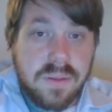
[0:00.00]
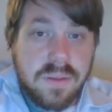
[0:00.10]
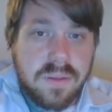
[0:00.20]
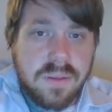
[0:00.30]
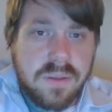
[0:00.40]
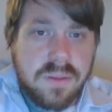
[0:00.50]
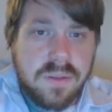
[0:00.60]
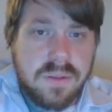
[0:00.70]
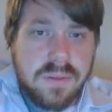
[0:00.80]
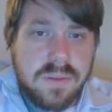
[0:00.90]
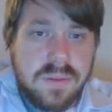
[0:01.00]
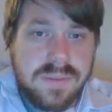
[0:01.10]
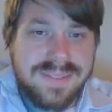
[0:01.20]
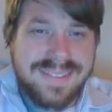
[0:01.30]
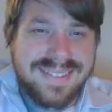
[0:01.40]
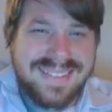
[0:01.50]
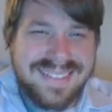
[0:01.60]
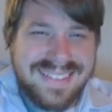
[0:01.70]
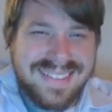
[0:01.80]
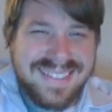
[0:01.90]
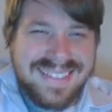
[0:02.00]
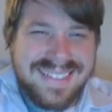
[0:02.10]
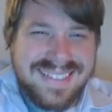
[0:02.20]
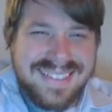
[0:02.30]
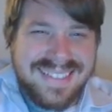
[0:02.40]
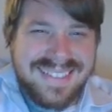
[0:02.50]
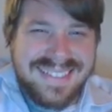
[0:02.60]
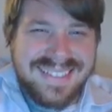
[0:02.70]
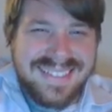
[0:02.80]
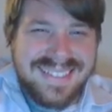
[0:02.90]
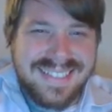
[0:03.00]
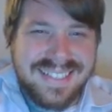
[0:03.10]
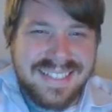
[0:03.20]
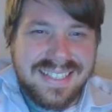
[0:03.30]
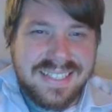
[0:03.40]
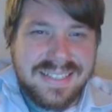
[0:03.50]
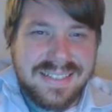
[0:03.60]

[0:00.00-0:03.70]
This person isn't speaking.